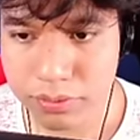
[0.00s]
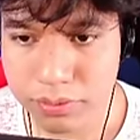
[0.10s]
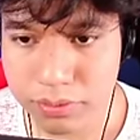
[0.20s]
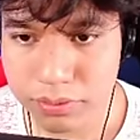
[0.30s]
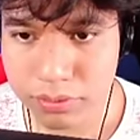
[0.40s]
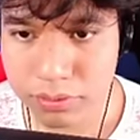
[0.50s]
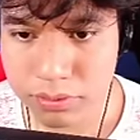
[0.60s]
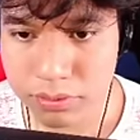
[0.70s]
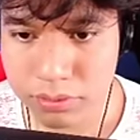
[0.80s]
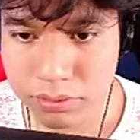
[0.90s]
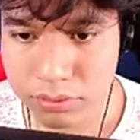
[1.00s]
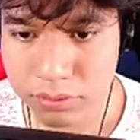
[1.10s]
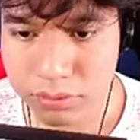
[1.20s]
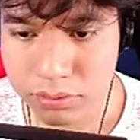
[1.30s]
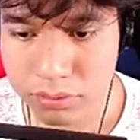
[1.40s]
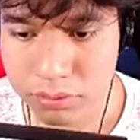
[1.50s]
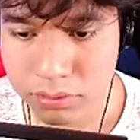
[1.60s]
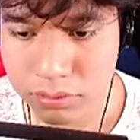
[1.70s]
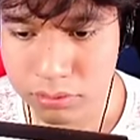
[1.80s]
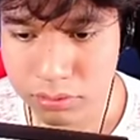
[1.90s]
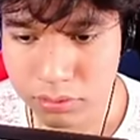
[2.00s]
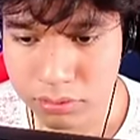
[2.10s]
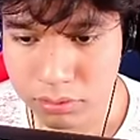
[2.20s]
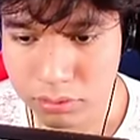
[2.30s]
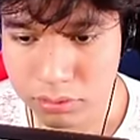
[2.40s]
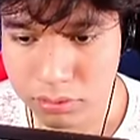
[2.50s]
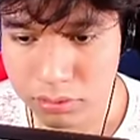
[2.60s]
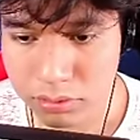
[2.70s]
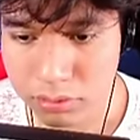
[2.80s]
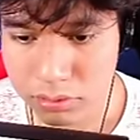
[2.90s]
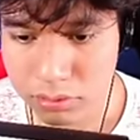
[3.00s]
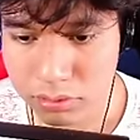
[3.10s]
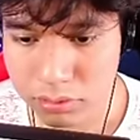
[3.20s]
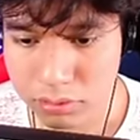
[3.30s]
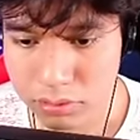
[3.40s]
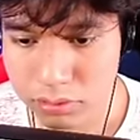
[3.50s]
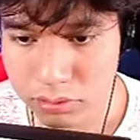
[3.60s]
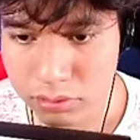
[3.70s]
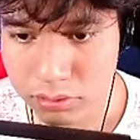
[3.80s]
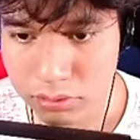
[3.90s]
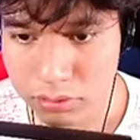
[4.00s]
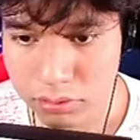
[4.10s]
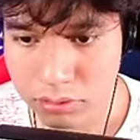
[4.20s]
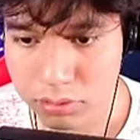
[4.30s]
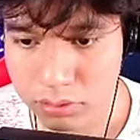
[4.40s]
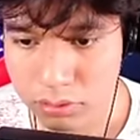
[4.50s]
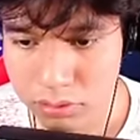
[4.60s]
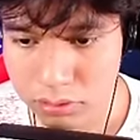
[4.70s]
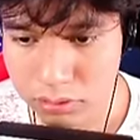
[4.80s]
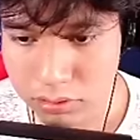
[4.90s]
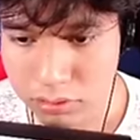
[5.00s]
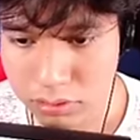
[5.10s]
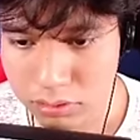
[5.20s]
[no speech]